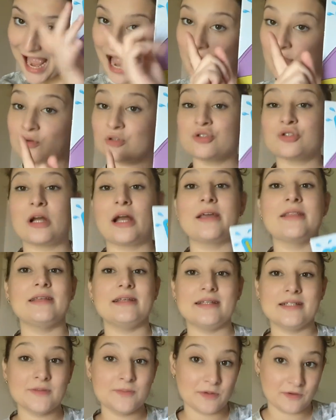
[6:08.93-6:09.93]
I will try
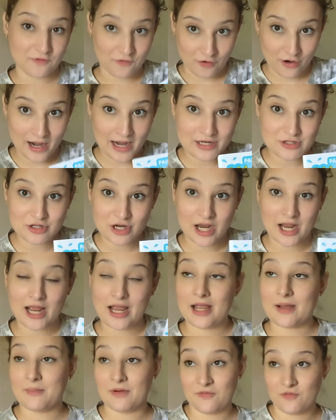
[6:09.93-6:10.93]
these before I
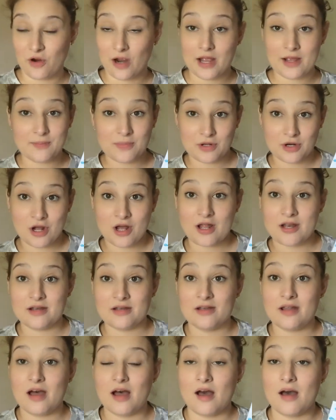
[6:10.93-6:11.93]
try before I put
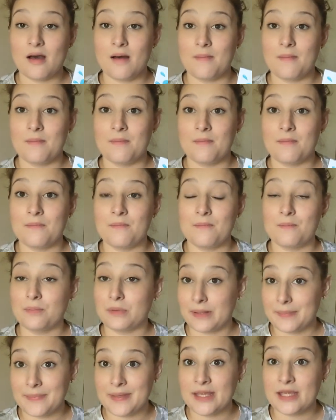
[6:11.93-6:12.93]
on um,
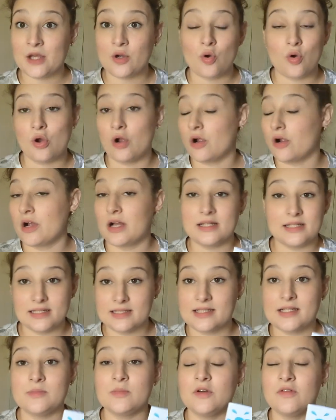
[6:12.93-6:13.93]
Blippi or a
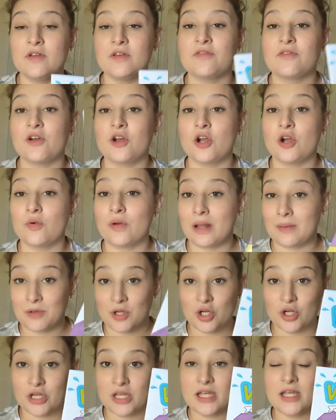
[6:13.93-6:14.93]
Disney movie for her when I'm
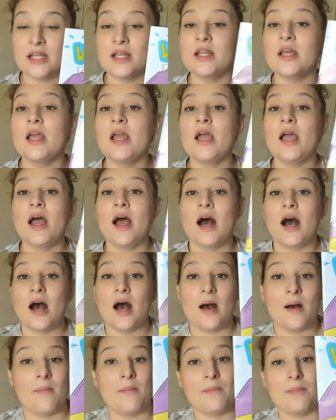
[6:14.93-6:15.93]
cooking.
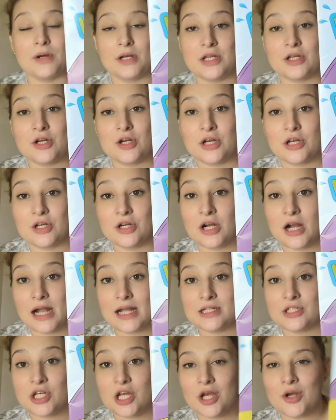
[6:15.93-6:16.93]
Um, putting her in her
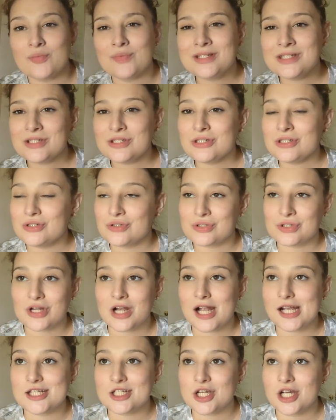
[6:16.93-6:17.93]
high chair. We still use her
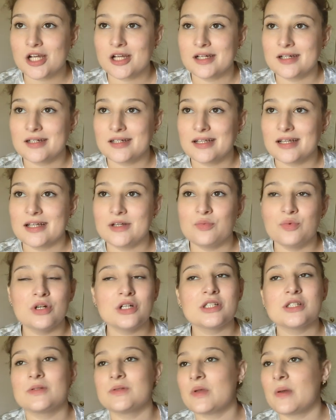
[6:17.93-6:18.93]
high chair. It
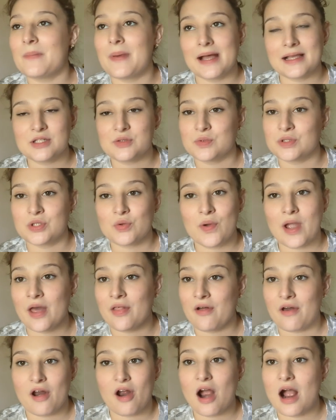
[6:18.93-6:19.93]
works best with the way I
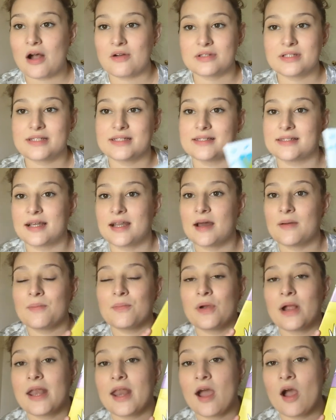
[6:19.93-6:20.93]
got our house is set up
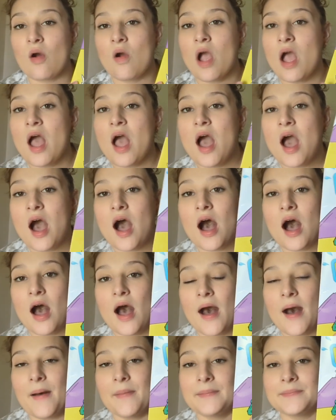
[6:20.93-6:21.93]
right now.
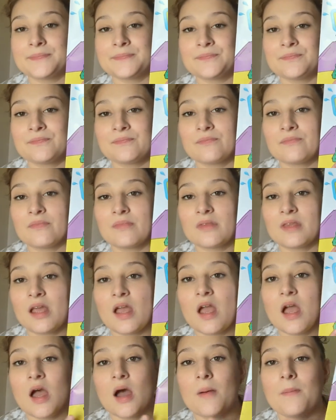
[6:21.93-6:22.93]
Um,
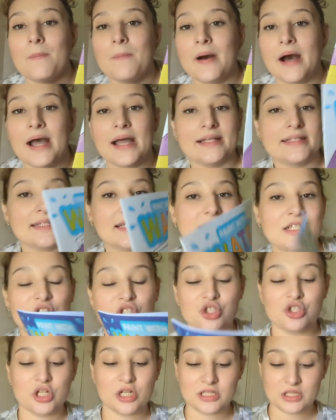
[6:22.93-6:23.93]
but
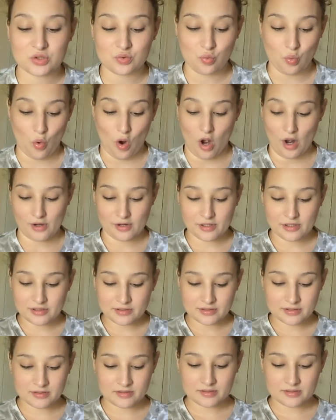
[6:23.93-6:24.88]
it's just water.